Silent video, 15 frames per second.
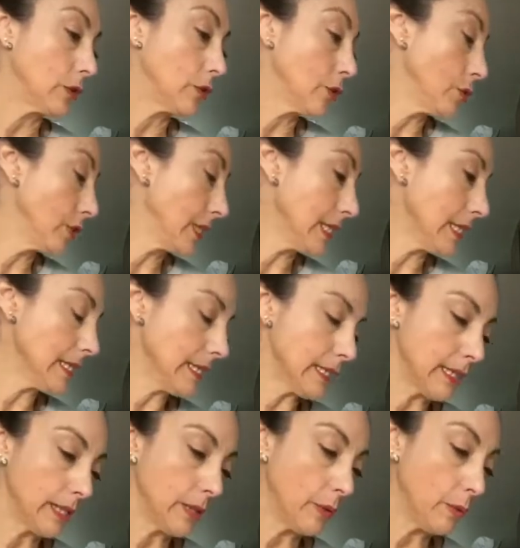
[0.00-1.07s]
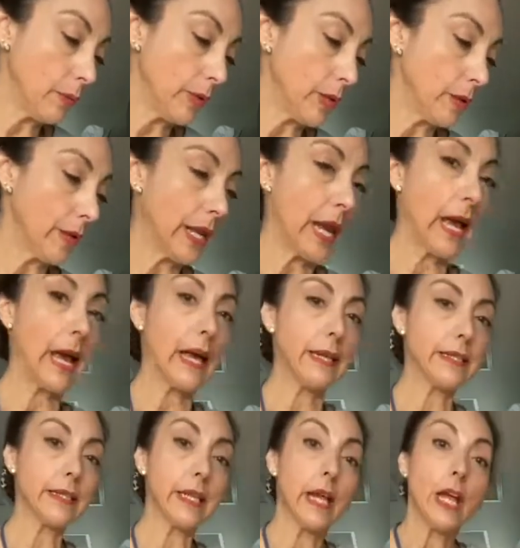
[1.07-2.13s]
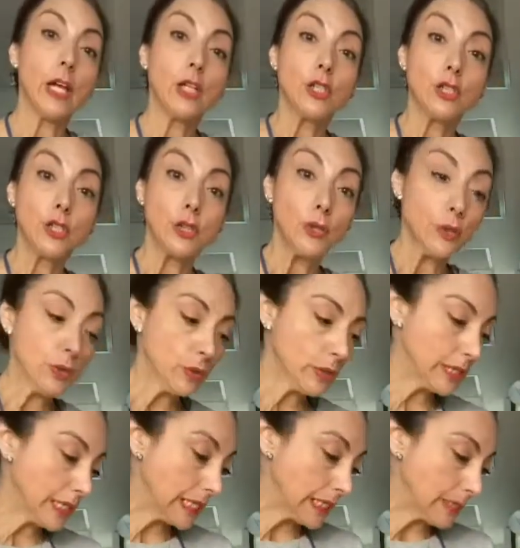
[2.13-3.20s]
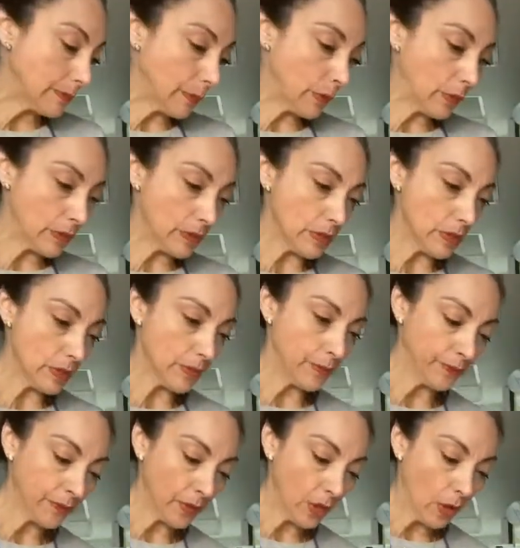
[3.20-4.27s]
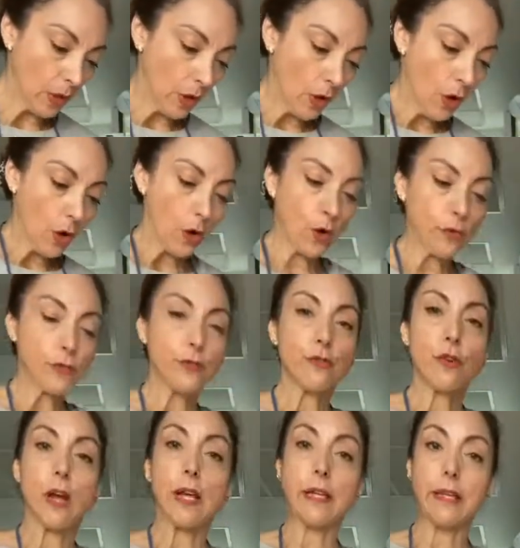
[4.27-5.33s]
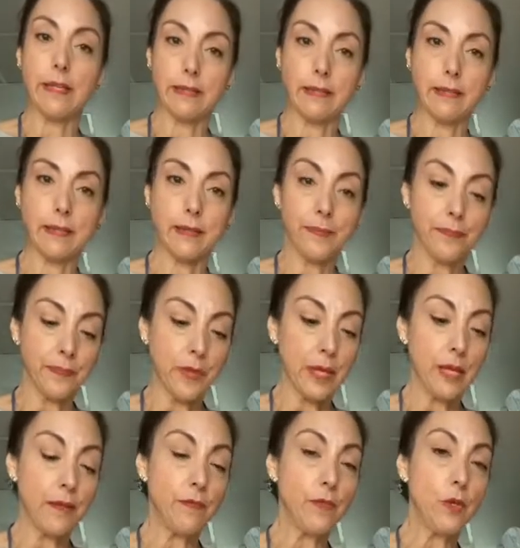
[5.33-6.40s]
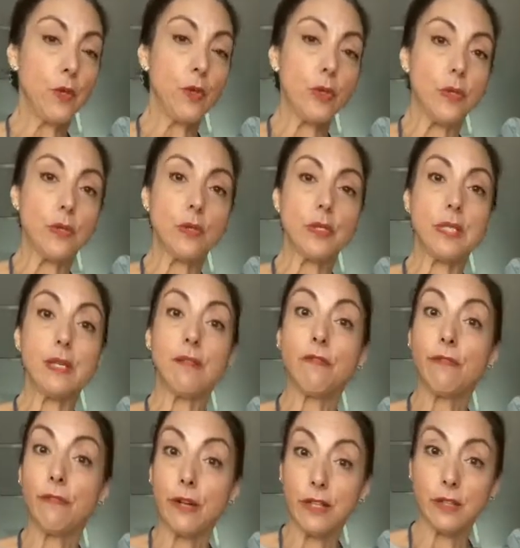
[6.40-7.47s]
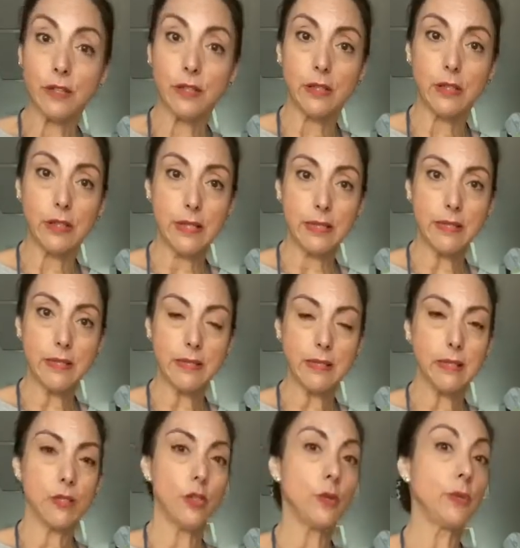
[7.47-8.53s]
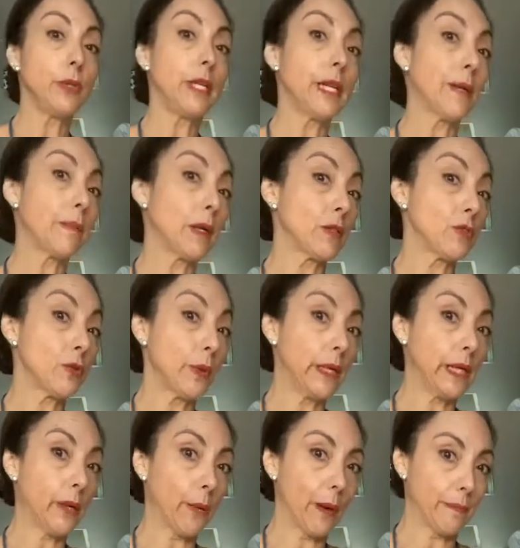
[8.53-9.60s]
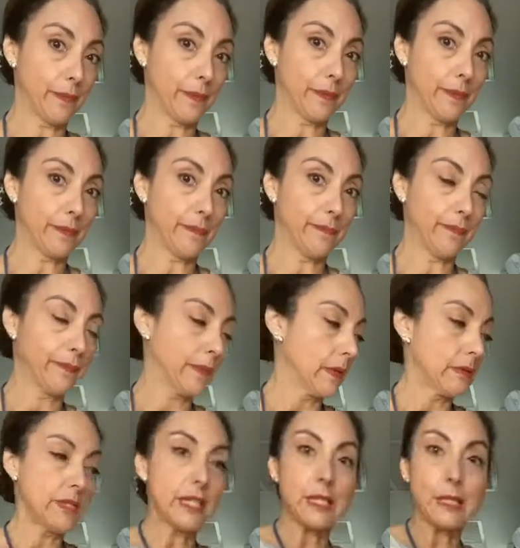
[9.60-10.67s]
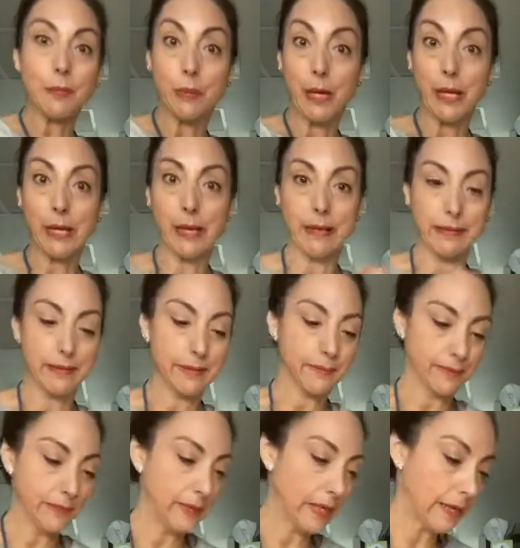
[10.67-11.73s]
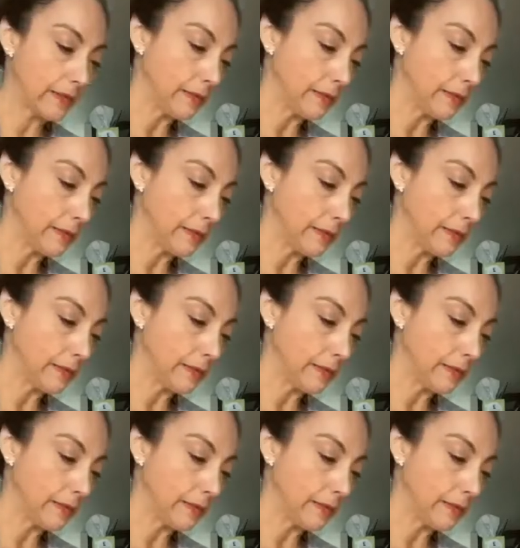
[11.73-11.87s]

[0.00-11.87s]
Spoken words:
to this, we're gonna add 2 teaspoons of dry yeast. If you're using fresh yeast, you will need about 20 grams. Just break it, yeah?